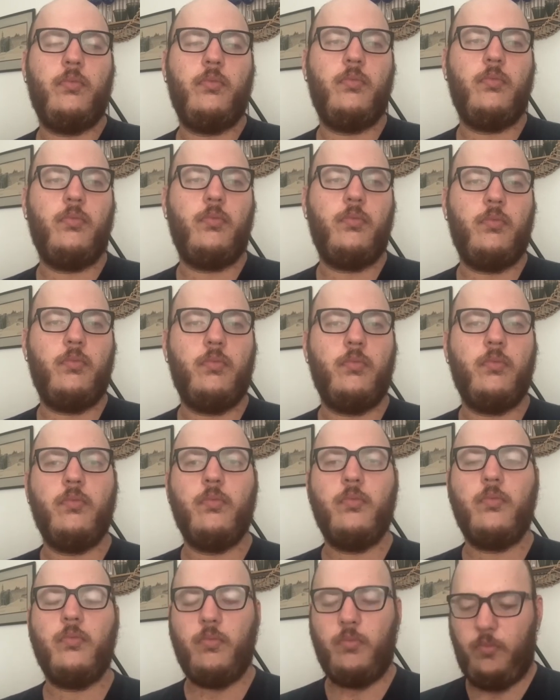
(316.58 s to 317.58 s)

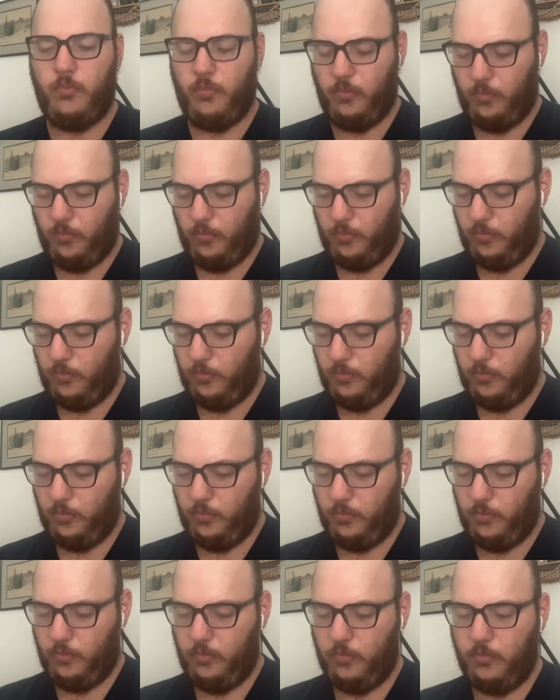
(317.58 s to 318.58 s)

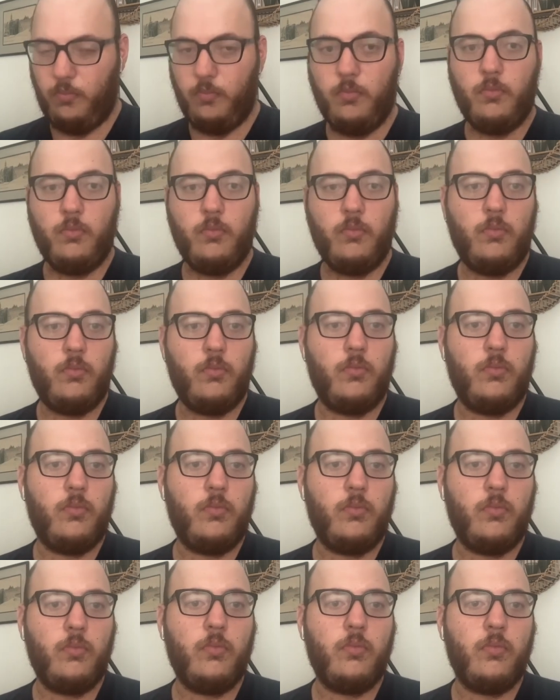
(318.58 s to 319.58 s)

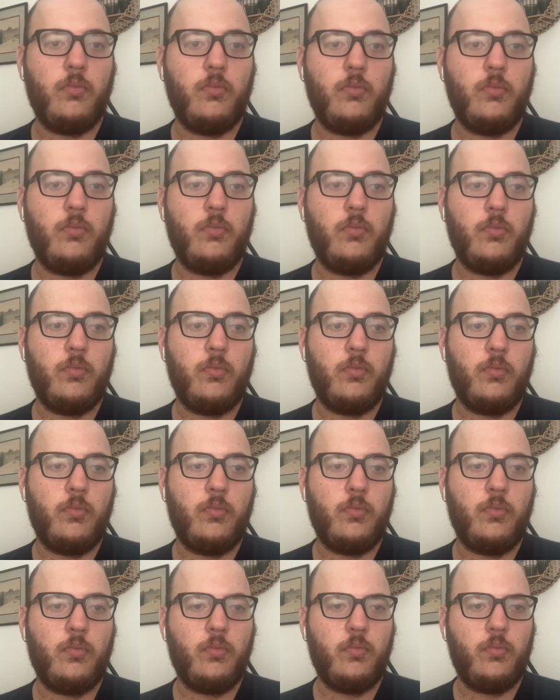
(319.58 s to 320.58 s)

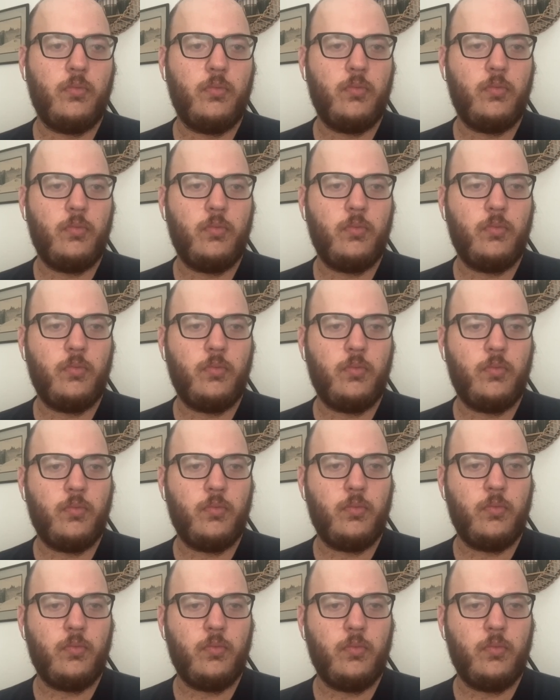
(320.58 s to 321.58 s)

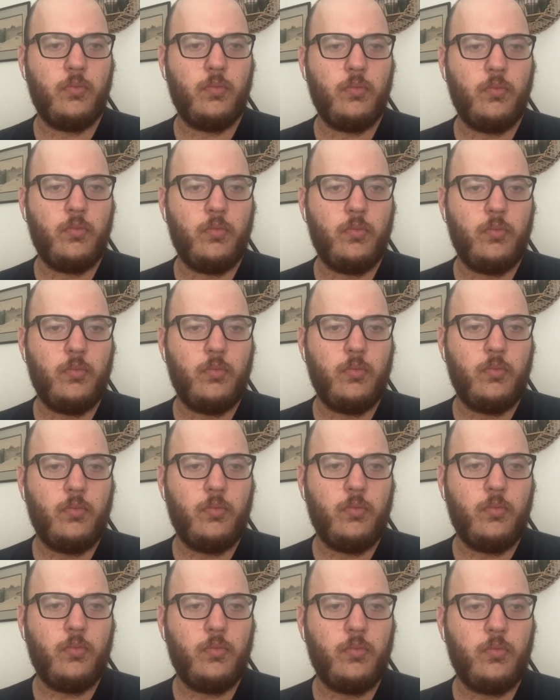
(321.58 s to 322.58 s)

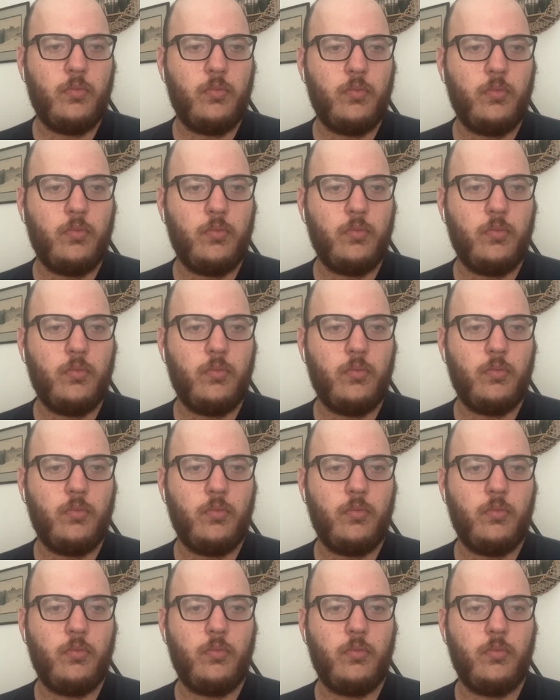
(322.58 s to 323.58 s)

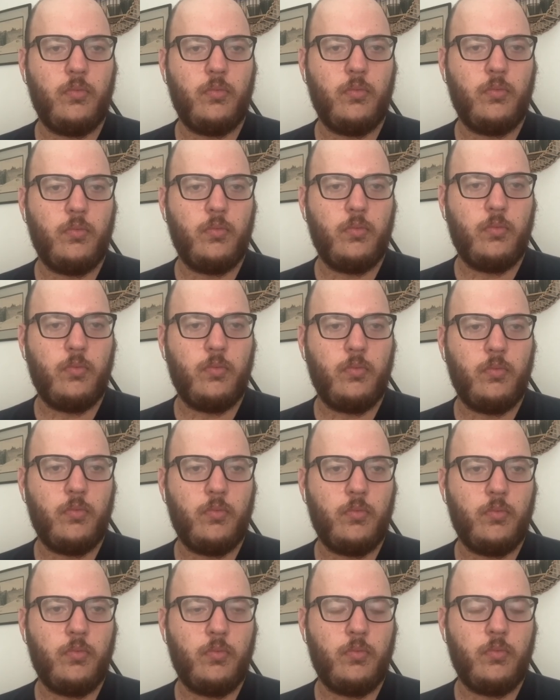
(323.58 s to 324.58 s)
[no speech]